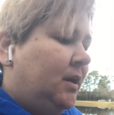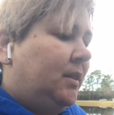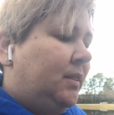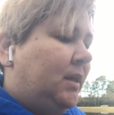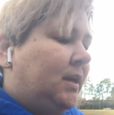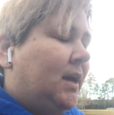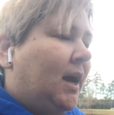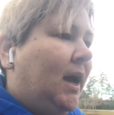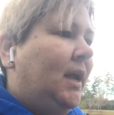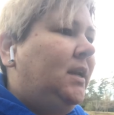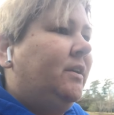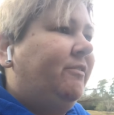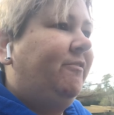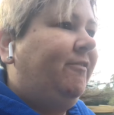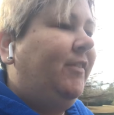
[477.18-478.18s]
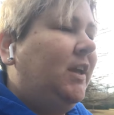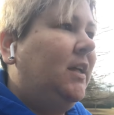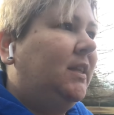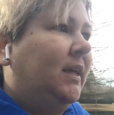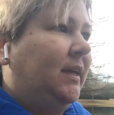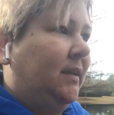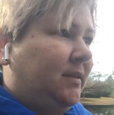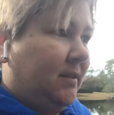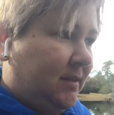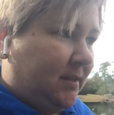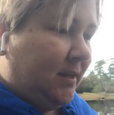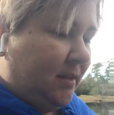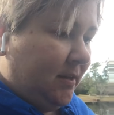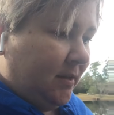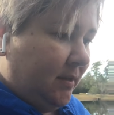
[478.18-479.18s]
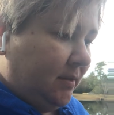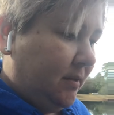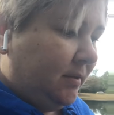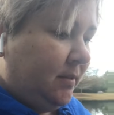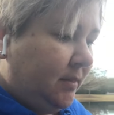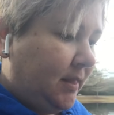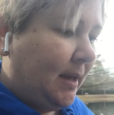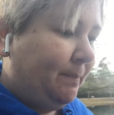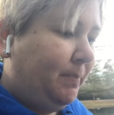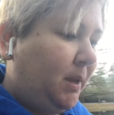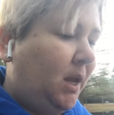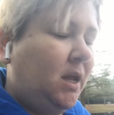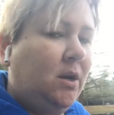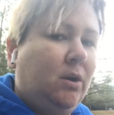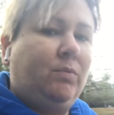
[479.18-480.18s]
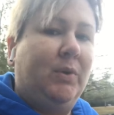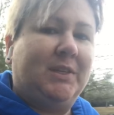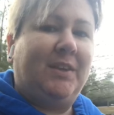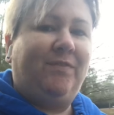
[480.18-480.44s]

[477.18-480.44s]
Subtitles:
the kind of feelings that Peter was